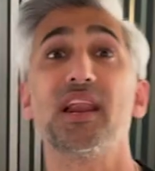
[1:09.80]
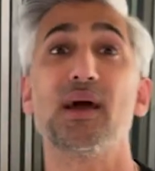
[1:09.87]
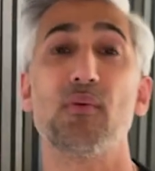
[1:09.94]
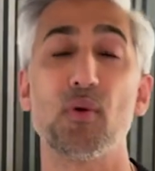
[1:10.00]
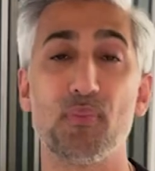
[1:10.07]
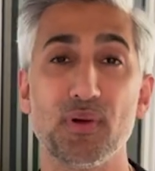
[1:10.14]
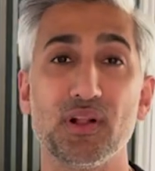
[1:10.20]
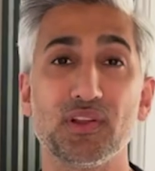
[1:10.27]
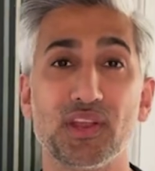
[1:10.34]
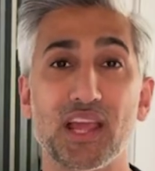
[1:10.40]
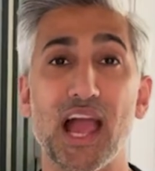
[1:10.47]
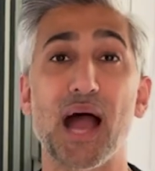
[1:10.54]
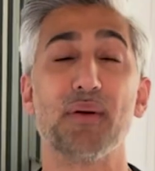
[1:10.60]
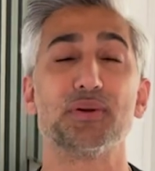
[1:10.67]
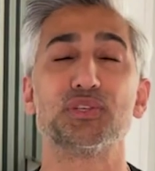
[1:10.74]
now we're building
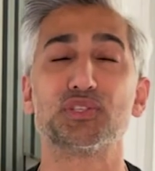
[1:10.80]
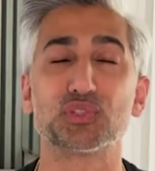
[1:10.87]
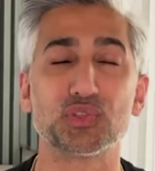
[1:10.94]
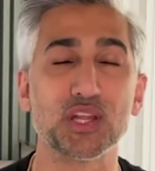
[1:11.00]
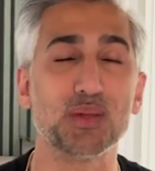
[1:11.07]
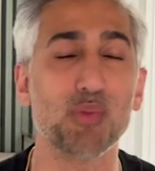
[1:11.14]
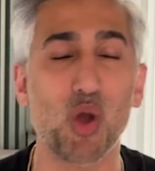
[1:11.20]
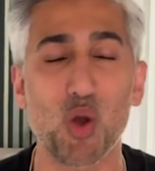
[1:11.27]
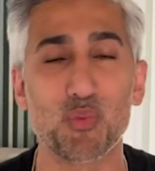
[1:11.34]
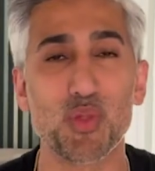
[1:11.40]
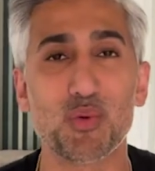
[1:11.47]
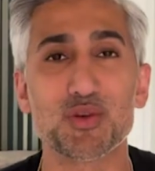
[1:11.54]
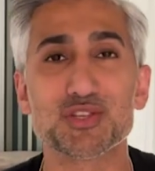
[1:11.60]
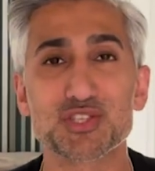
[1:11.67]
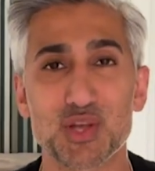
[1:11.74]
our dream home that
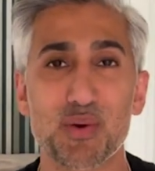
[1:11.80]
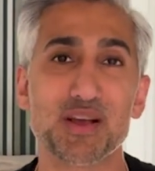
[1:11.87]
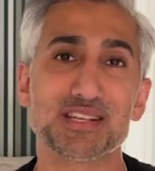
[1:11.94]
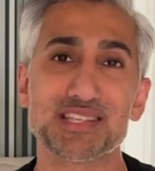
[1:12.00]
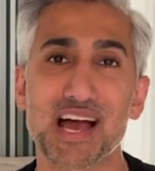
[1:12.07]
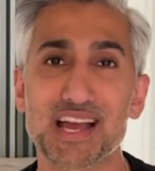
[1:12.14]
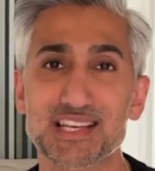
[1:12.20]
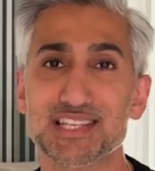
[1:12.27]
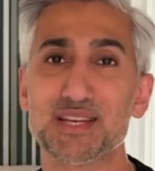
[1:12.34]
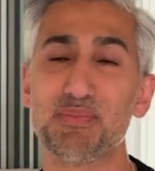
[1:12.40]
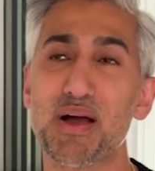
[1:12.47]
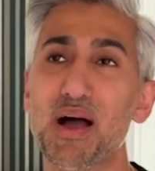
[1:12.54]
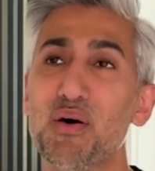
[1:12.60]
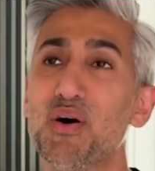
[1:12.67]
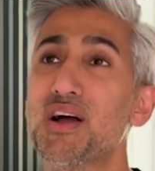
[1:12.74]
we're so excited
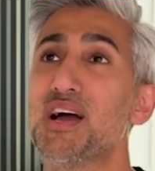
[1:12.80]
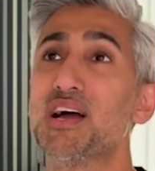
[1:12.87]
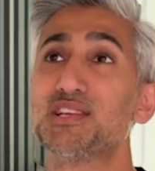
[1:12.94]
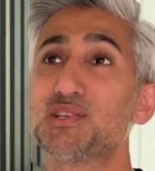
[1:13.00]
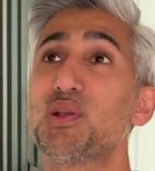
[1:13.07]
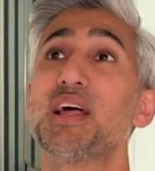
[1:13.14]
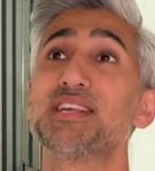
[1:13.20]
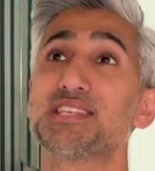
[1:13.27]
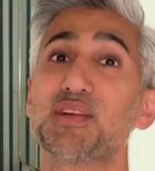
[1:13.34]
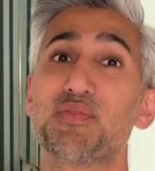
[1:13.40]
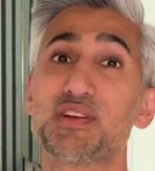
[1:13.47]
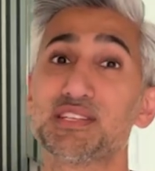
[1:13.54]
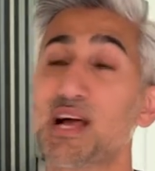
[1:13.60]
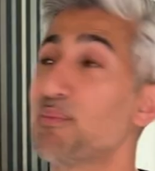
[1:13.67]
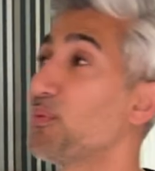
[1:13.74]
about. So let's say for
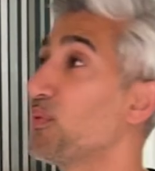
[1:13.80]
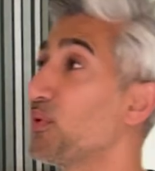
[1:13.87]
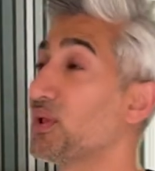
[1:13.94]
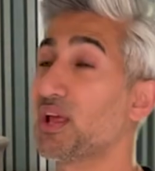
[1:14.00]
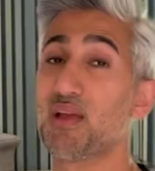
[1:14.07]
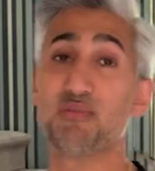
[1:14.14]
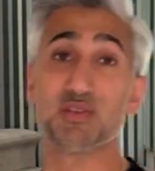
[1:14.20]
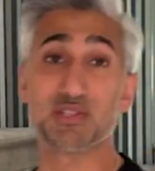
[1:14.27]
example, we're looking for